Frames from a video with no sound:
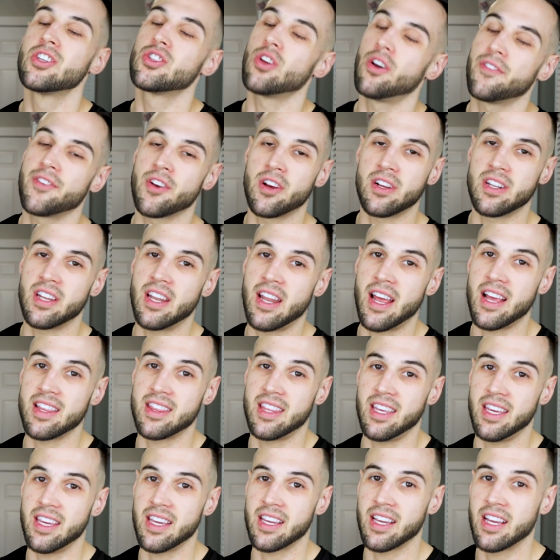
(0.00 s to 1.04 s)
So if you're into that
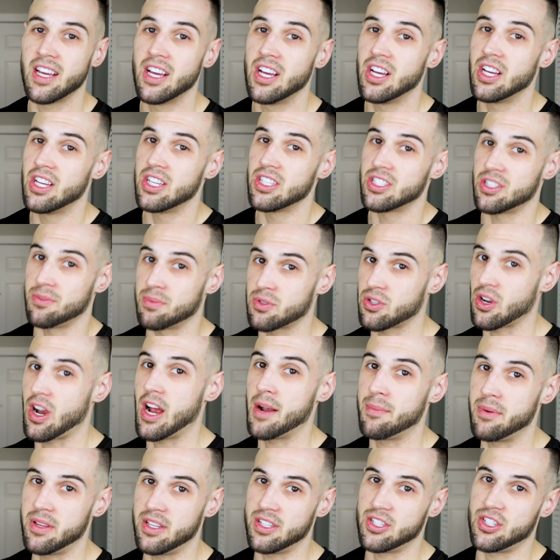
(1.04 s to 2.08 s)
thing,
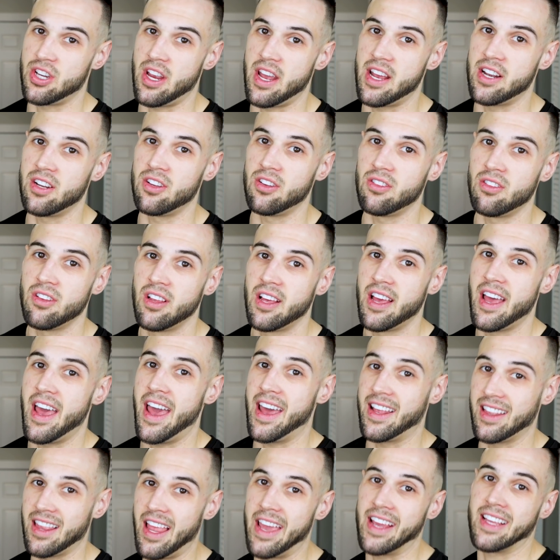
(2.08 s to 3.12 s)
subscribe to the channel
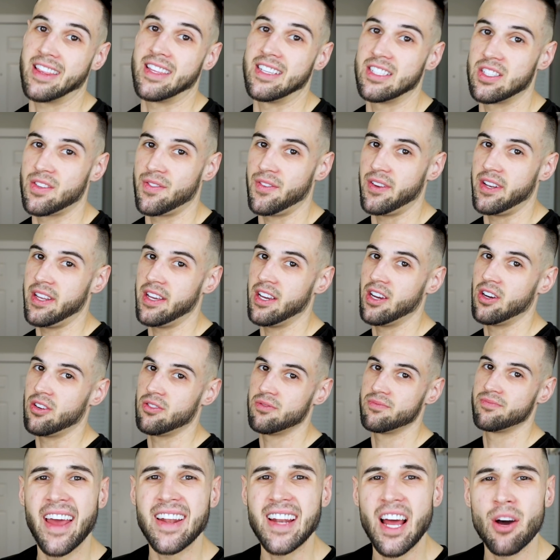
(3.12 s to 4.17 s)
and like this
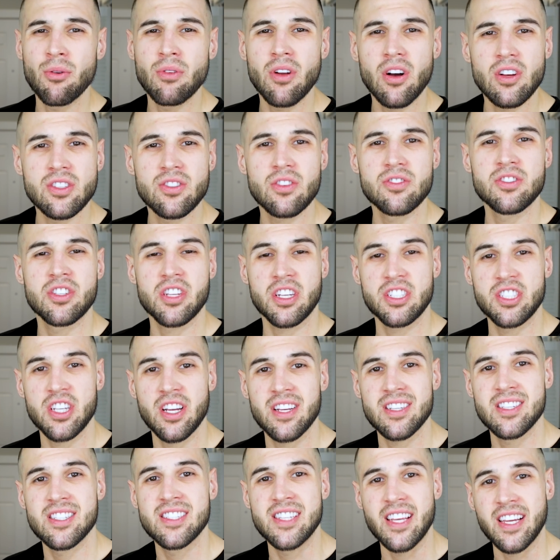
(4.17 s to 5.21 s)
video. And I would also
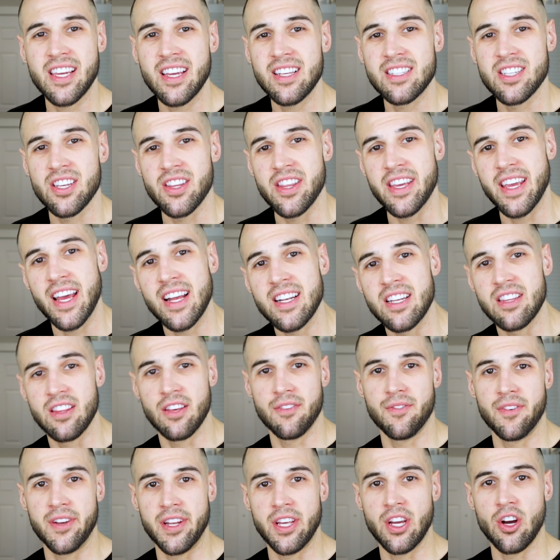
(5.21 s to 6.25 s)
suggest sticking till the end of the
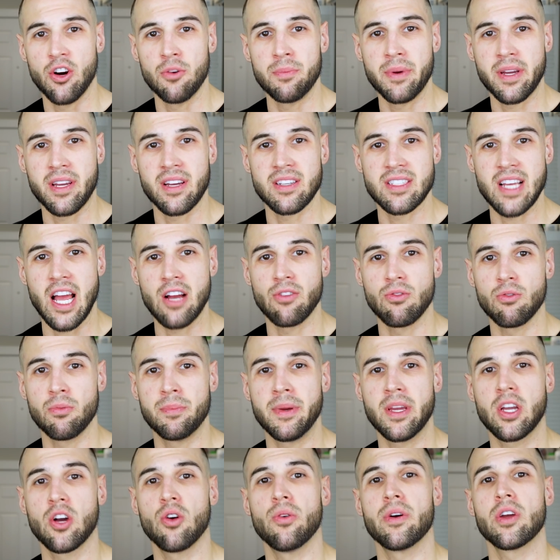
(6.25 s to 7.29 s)
video because I will
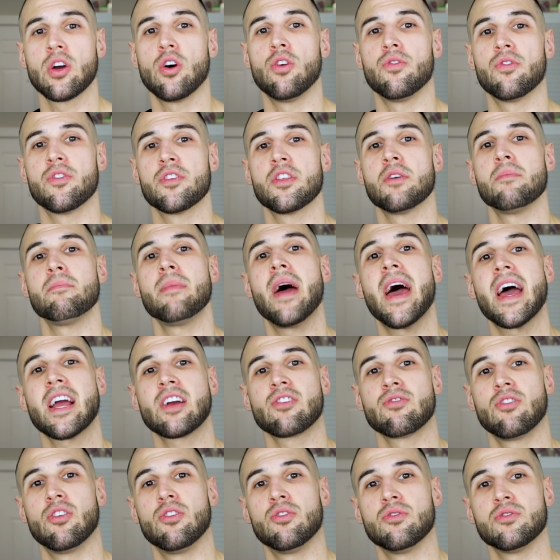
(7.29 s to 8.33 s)
be going over the
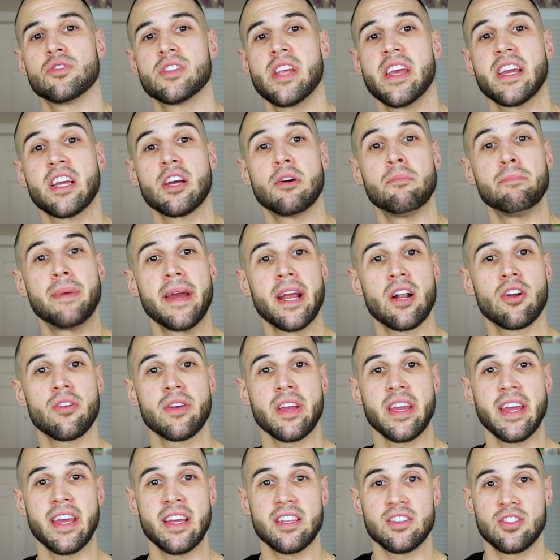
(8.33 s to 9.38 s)
macros and
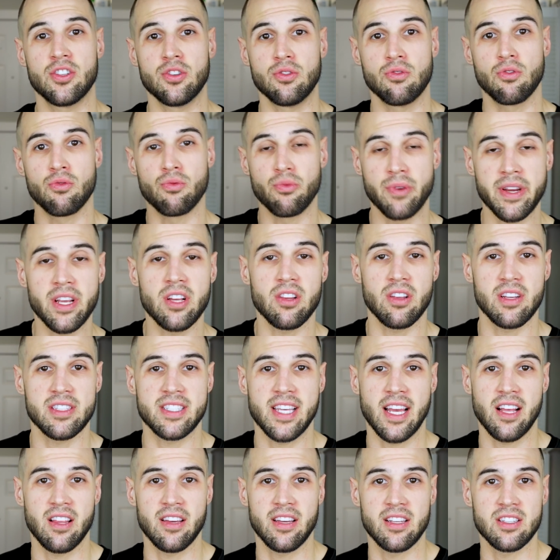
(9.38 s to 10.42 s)
comparing it to real
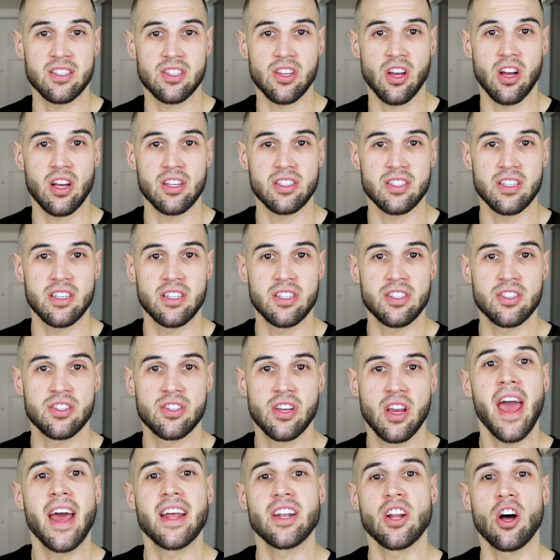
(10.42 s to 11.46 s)
Italian
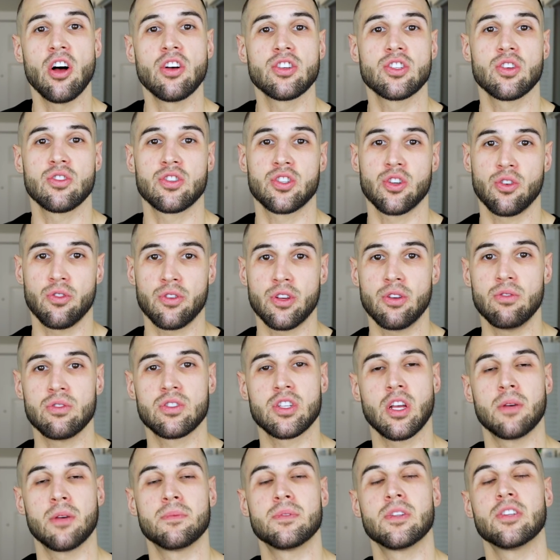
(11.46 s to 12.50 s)
sausage and also showing you
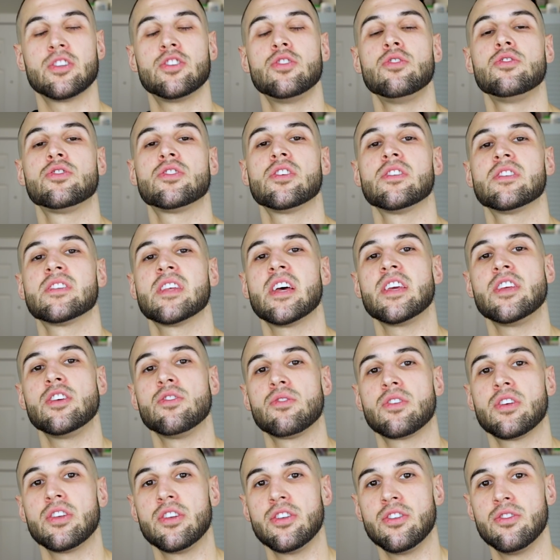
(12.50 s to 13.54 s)
substitutions that you
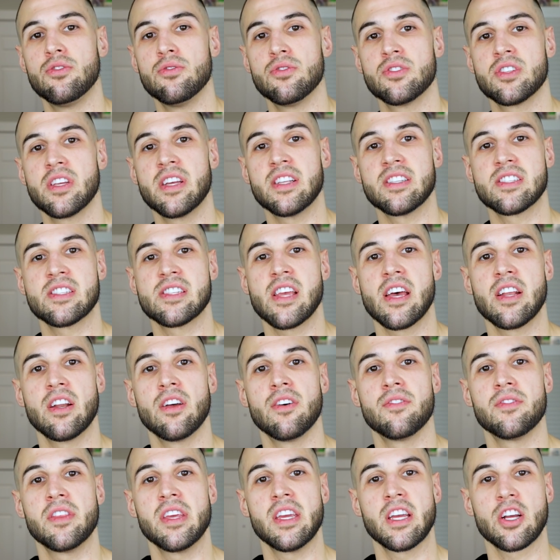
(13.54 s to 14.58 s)
can use instead
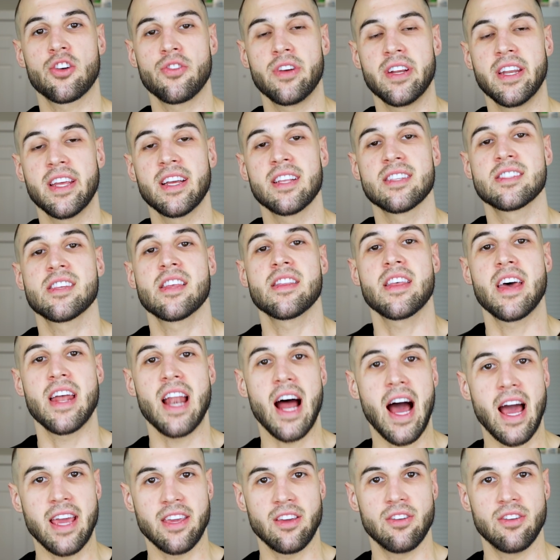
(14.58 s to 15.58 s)
of the ingredients that I